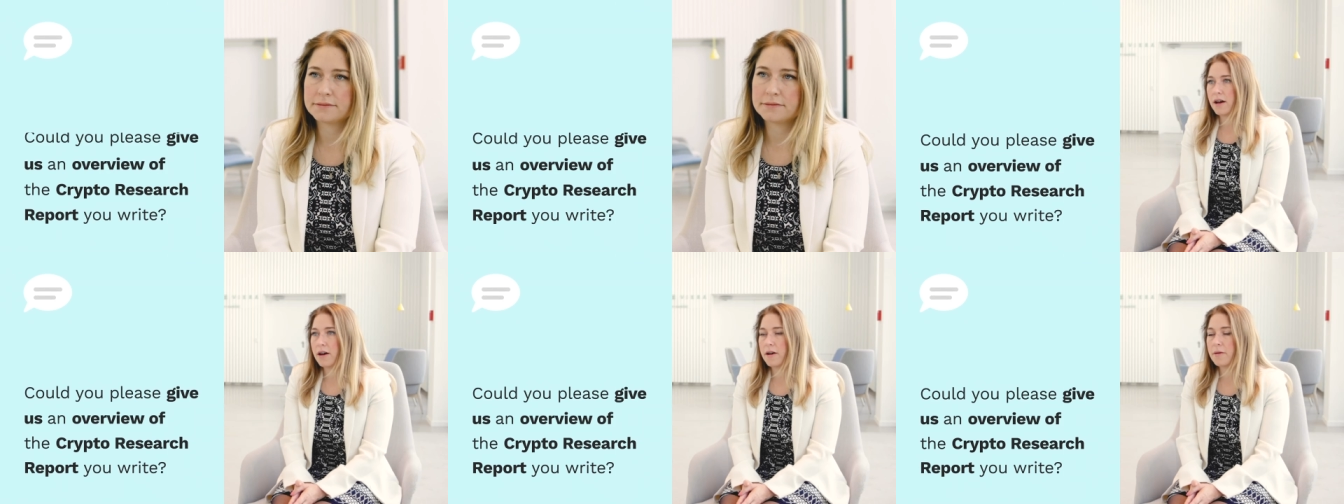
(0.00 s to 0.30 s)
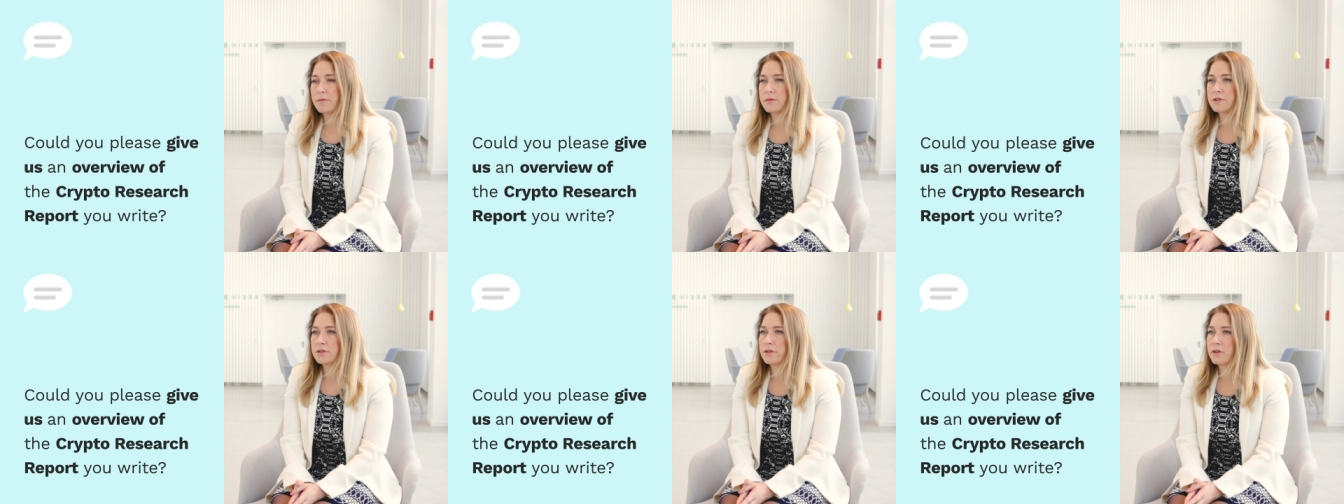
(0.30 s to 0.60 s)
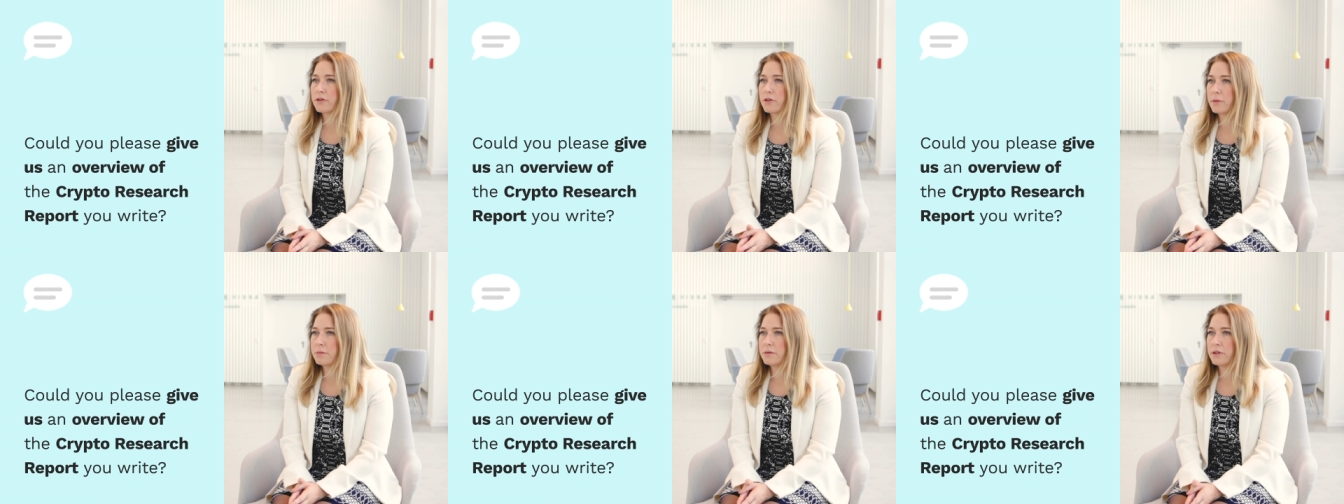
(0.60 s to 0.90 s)
Um, so
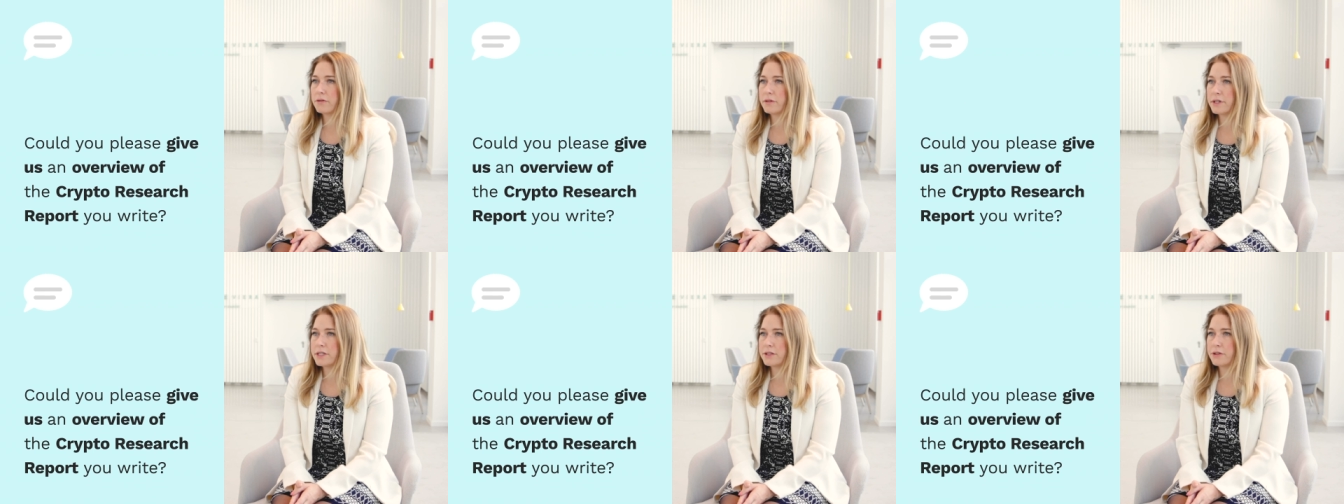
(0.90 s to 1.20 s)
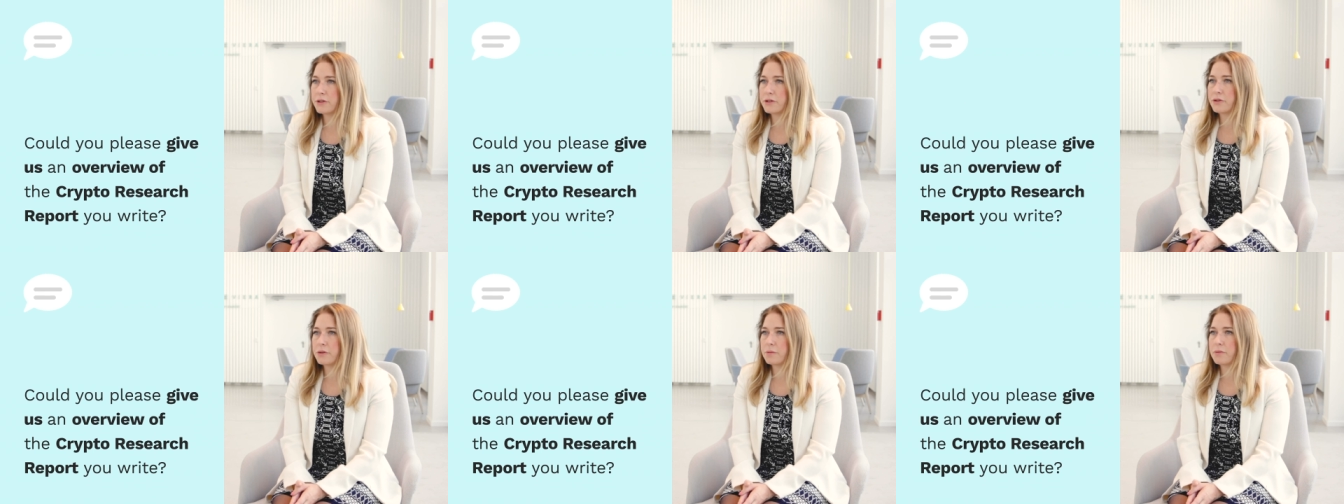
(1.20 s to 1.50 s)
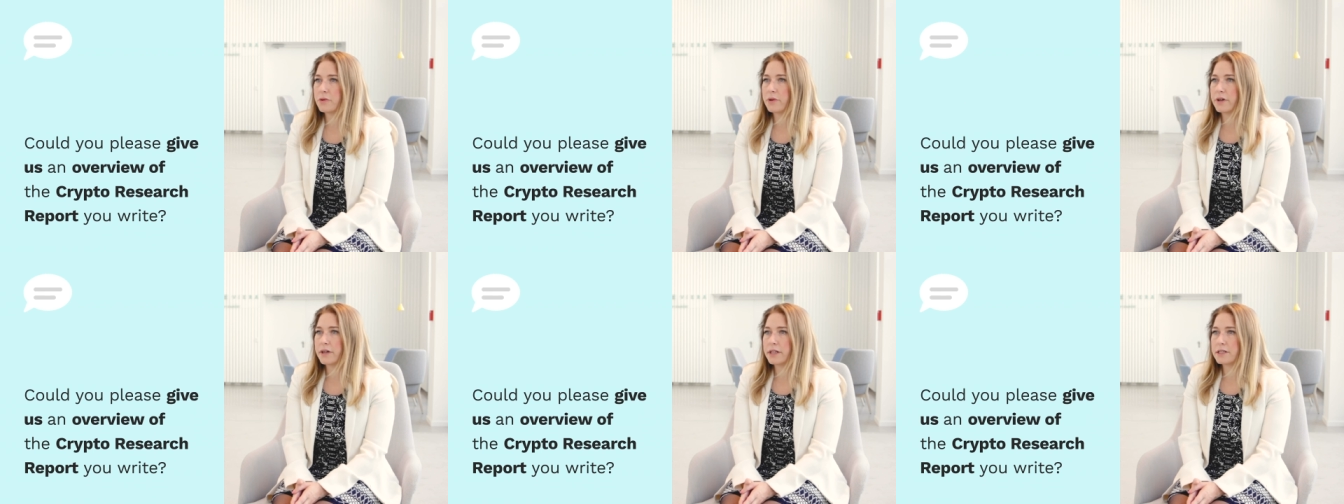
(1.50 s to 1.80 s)
the crypto research
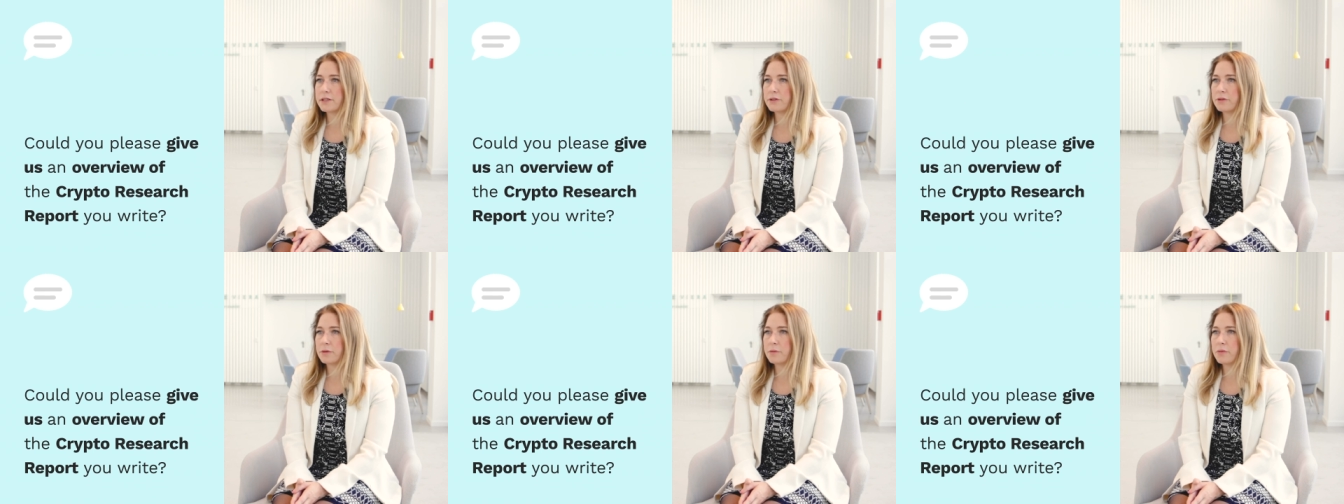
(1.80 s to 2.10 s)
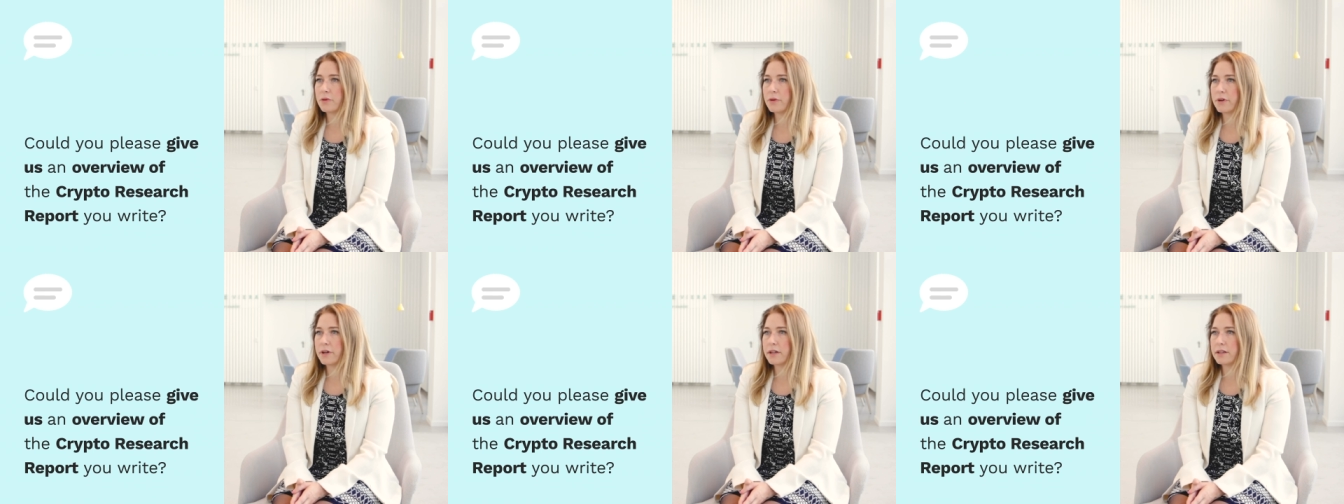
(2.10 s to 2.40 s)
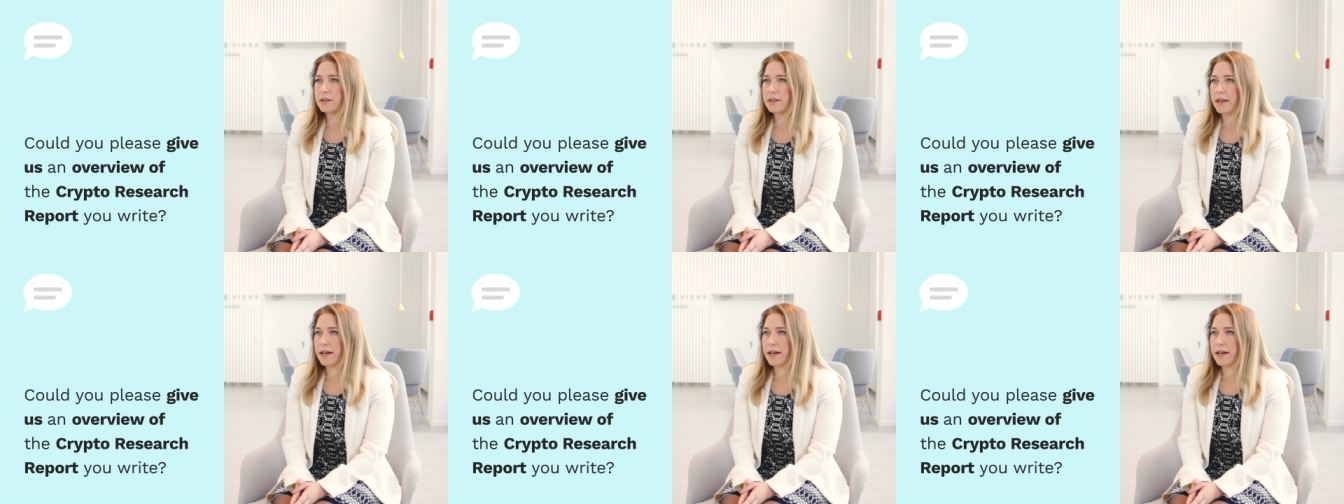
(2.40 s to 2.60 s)
report is a report